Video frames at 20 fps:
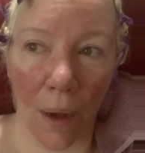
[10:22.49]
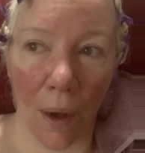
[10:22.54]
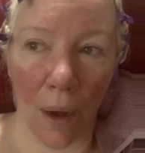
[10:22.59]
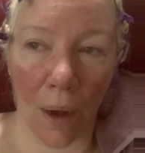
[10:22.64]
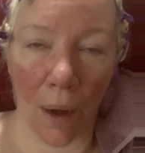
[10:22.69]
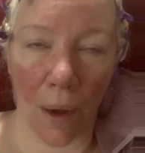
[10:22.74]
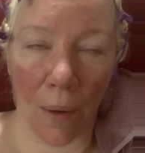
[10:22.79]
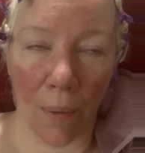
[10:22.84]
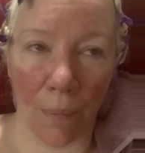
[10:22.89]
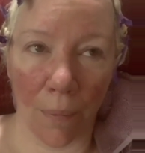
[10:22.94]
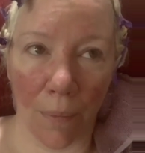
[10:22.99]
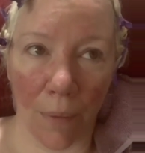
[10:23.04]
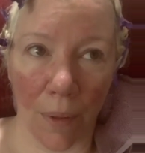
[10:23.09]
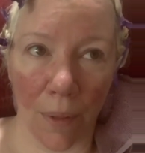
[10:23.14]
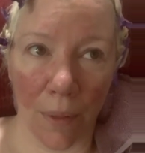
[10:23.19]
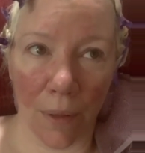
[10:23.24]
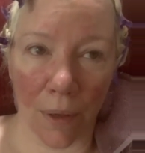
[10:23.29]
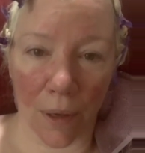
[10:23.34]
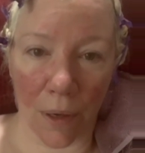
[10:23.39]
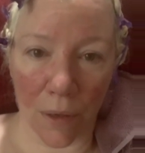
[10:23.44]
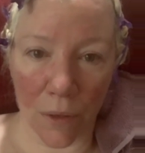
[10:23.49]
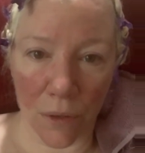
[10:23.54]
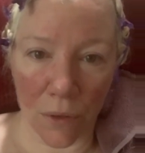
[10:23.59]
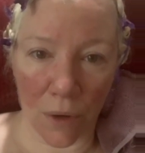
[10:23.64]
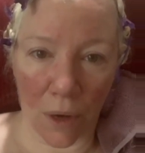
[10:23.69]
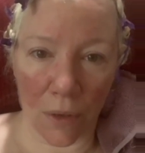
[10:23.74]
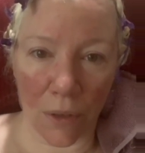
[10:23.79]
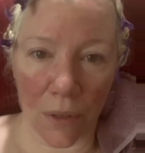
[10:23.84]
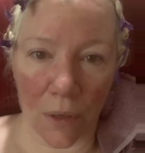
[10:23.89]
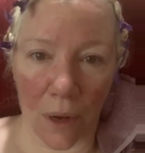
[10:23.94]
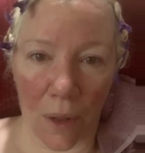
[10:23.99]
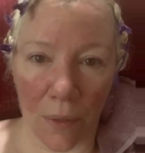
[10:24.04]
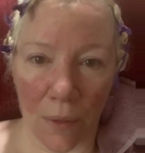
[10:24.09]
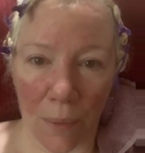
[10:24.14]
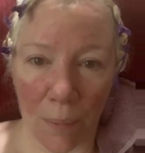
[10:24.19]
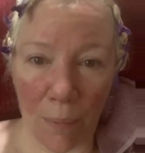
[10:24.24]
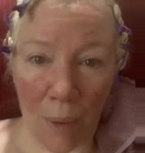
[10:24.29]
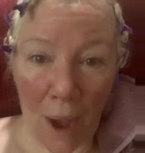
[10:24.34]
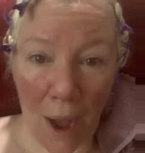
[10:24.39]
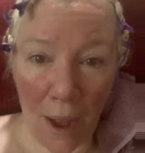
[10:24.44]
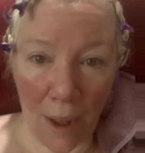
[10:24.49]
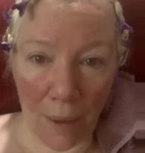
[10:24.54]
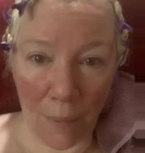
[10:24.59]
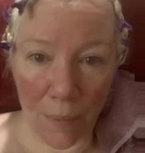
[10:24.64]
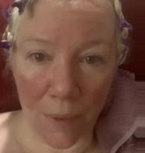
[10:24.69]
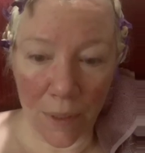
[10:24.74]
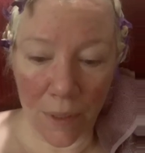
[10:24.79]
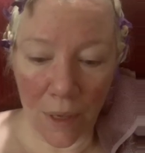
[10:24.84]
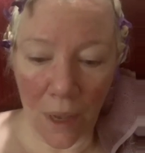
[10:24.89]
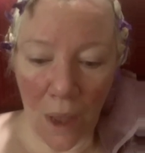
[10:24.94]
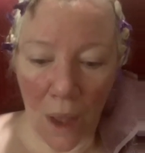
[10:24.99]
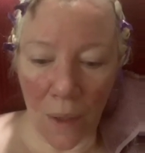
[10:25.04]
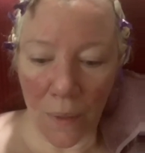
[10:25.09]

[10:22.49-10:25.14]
the construction on the pipes